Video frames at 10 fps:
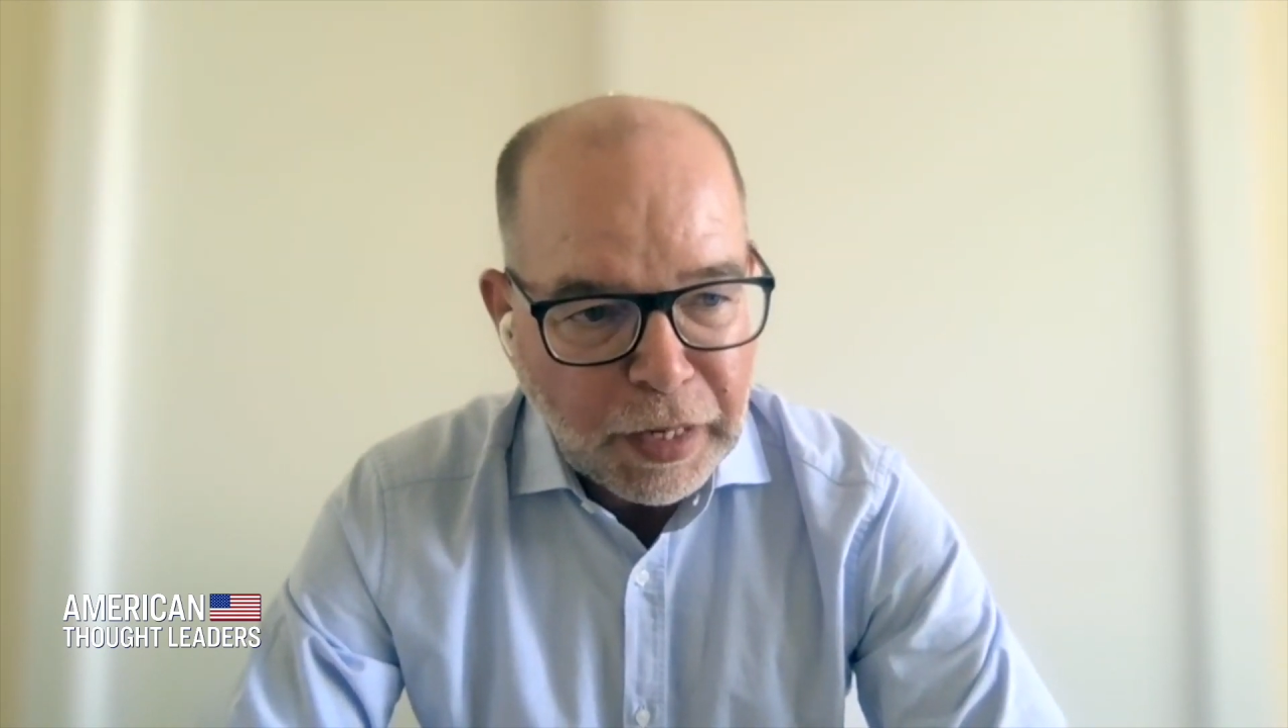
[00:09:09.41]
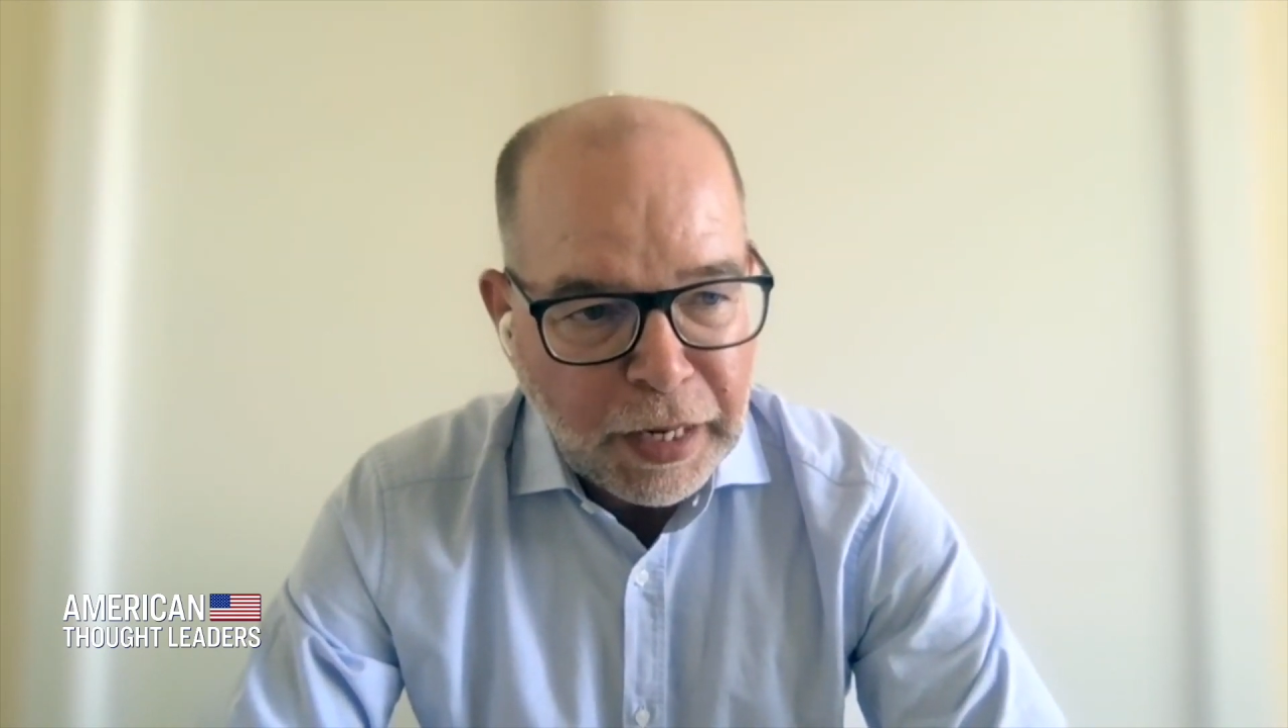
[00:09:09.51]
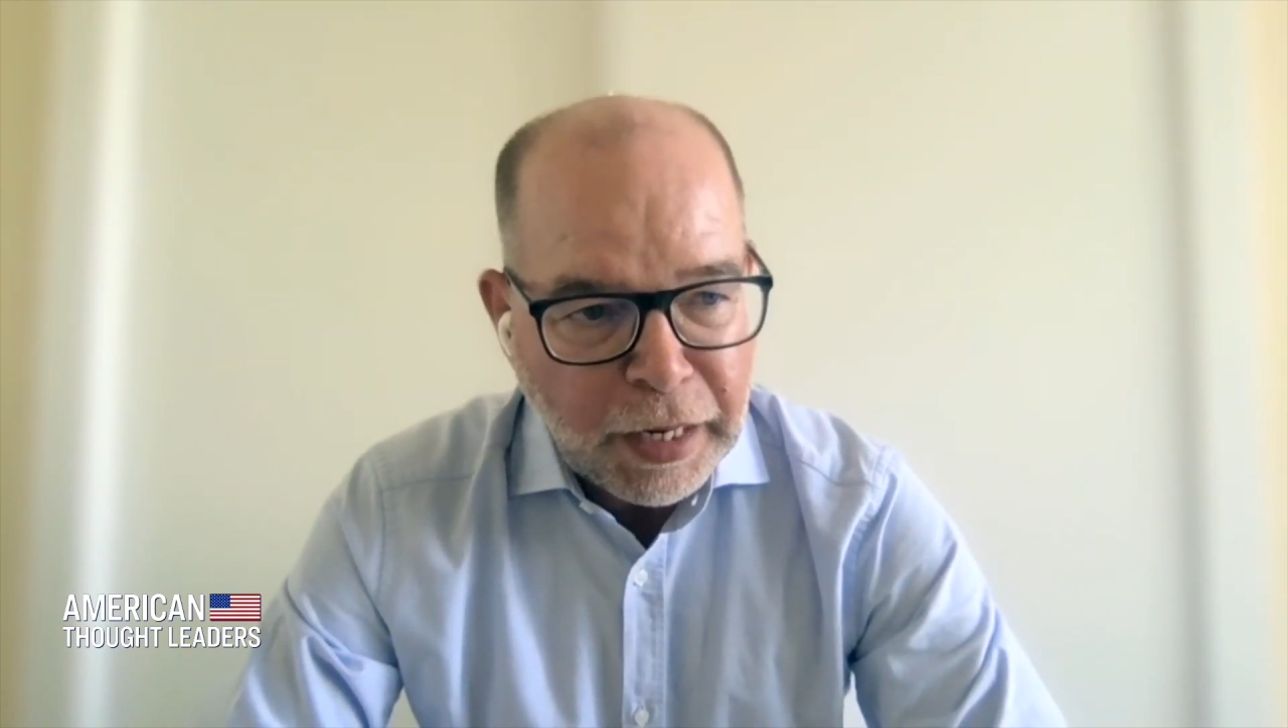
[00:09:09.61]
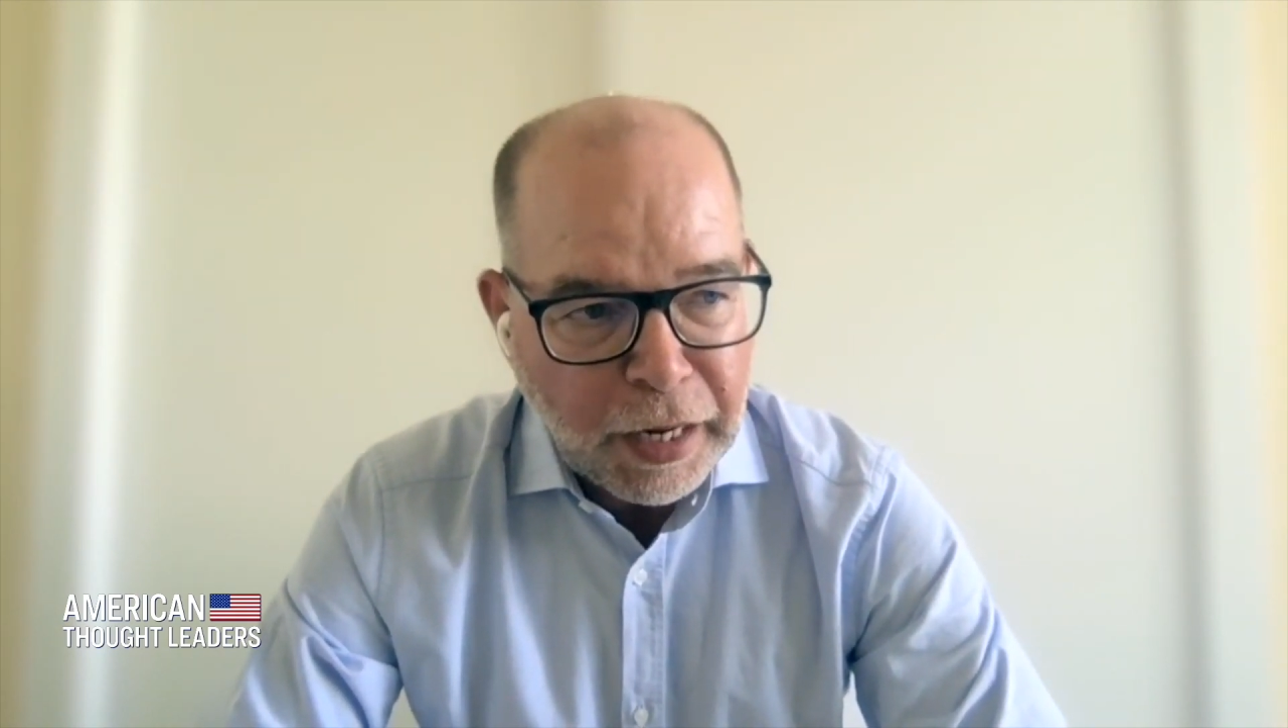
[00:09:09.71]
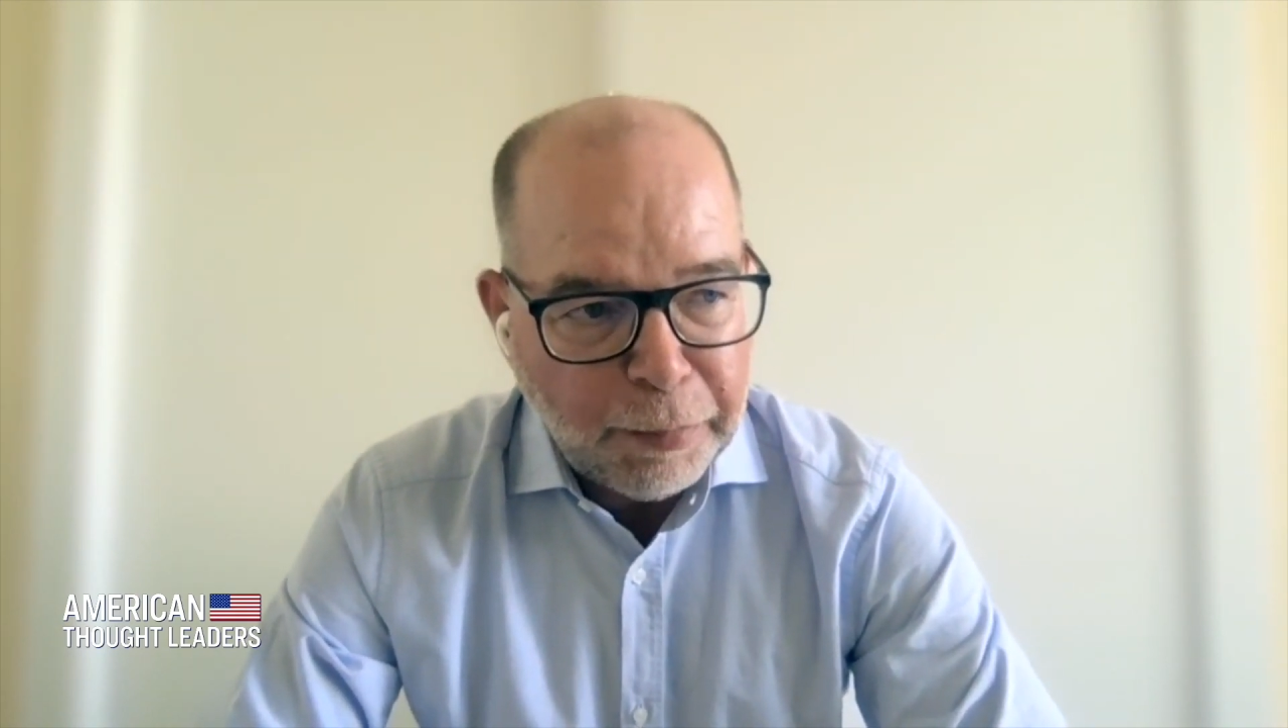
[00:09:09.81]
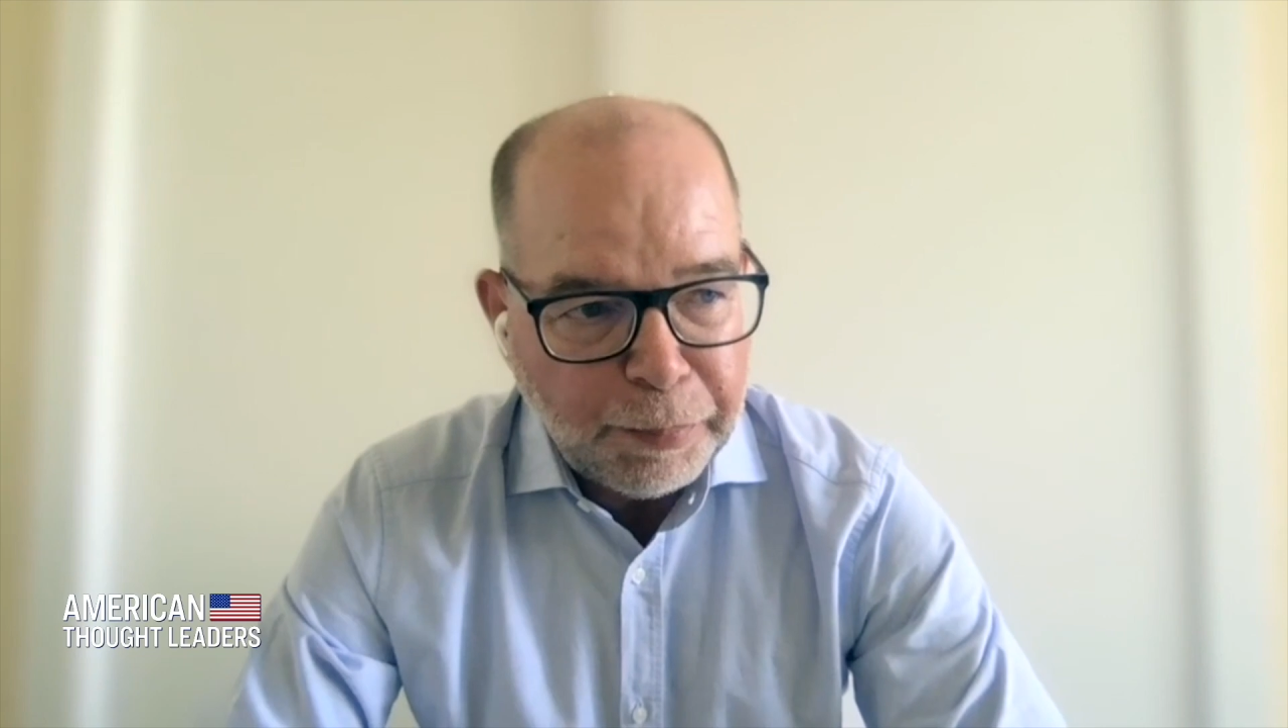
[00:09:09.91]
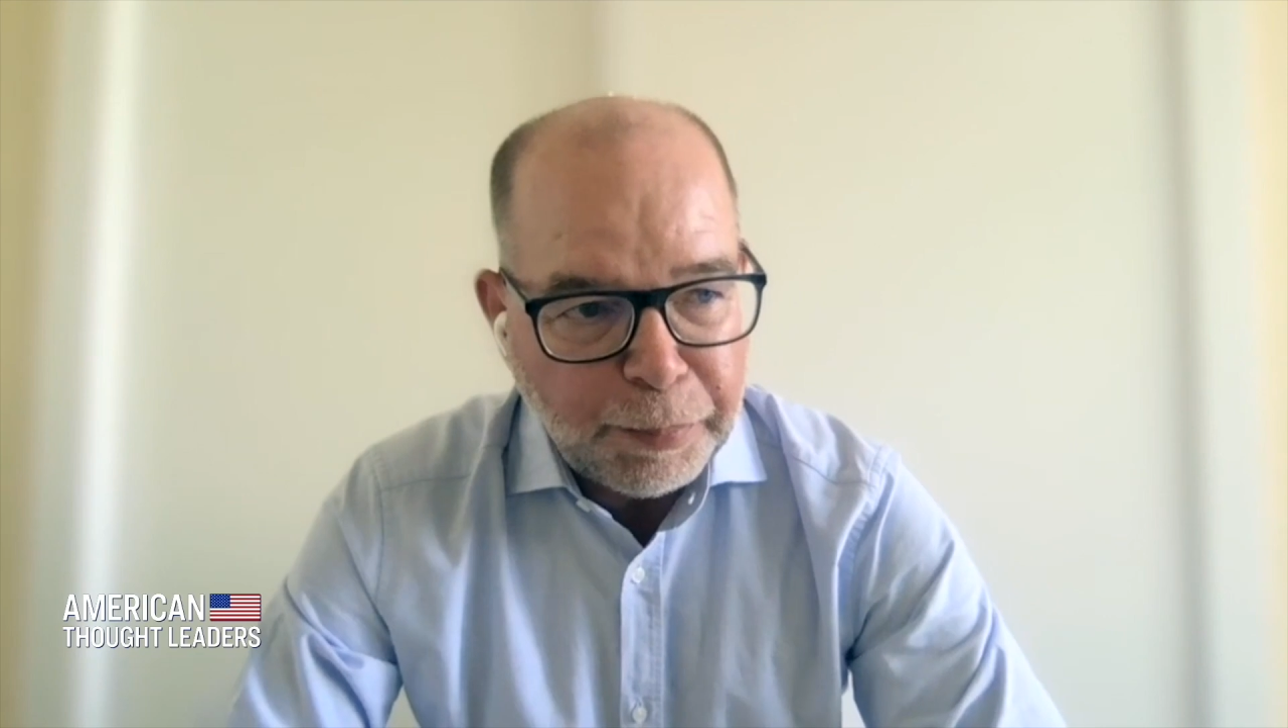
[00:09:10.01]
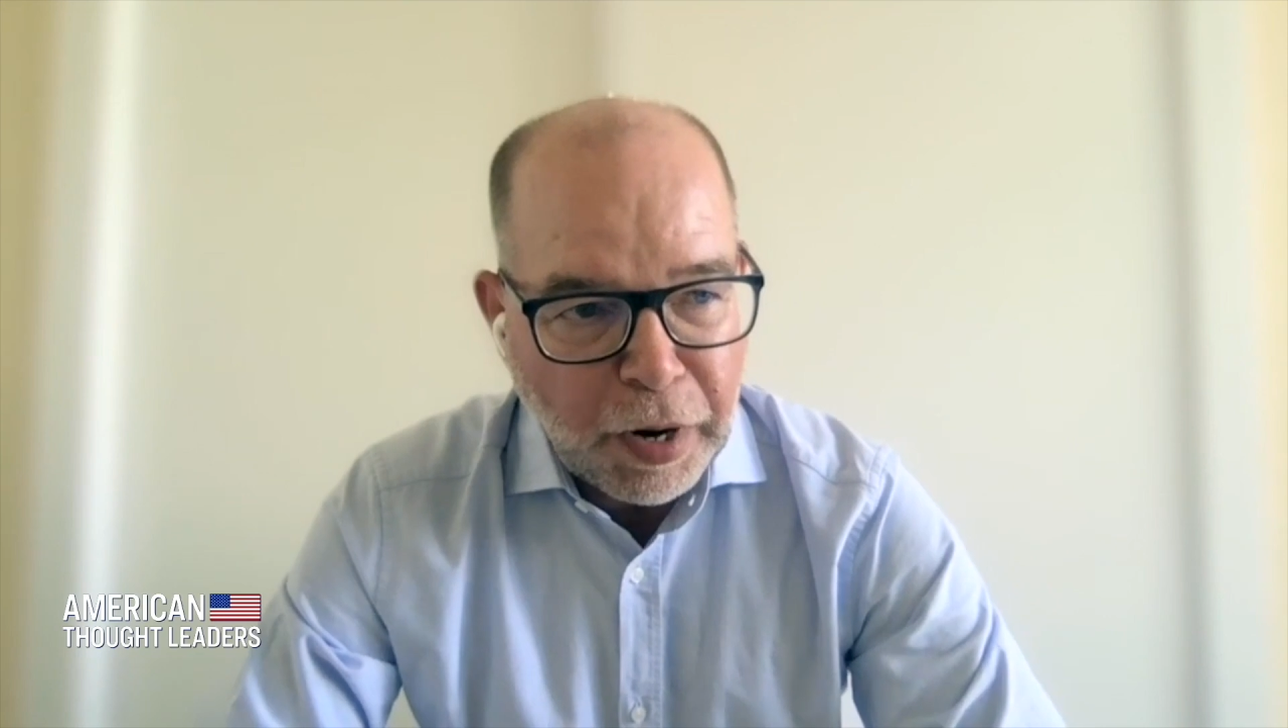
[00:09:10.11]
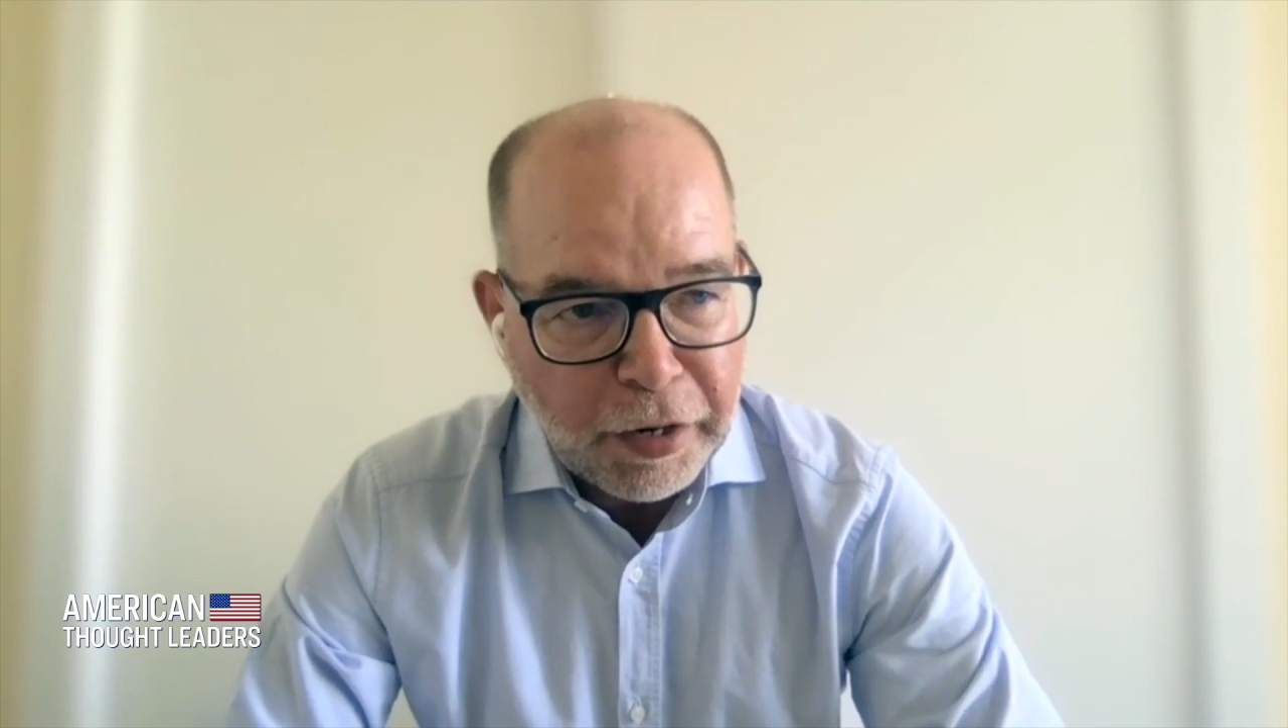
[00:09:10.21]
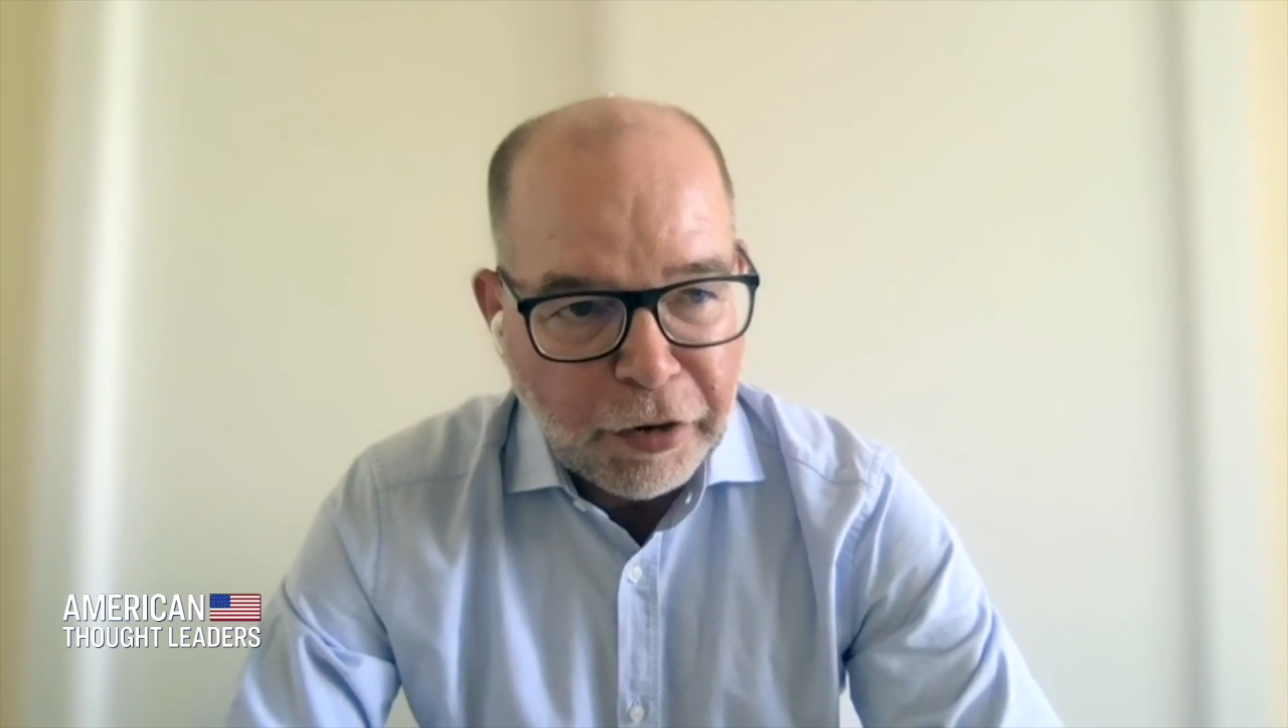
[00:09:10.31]
in a
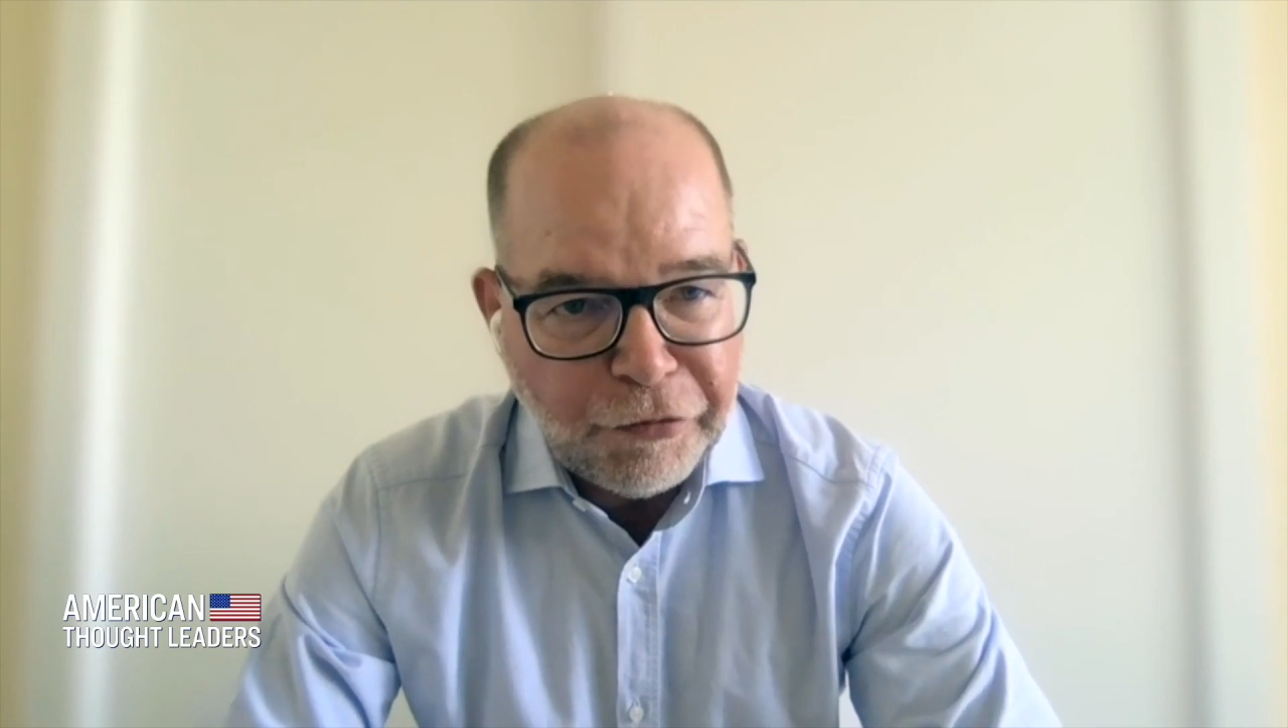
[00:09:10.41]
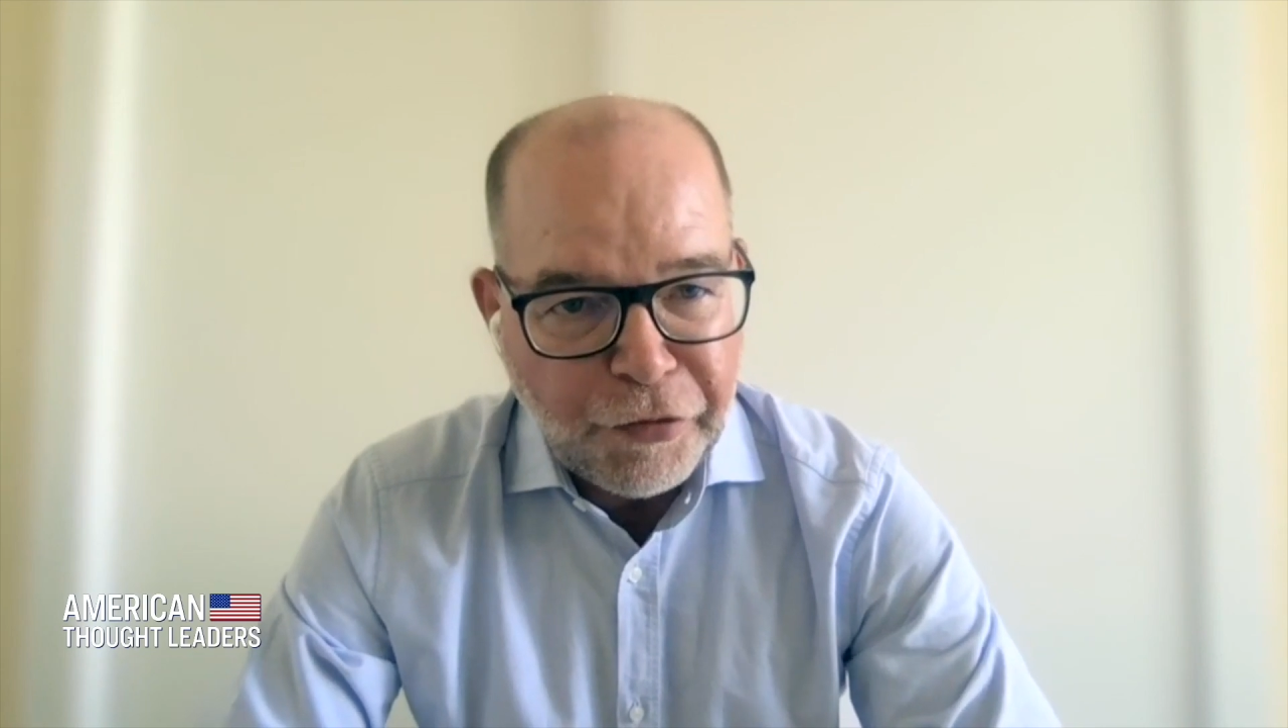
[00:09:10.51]
part of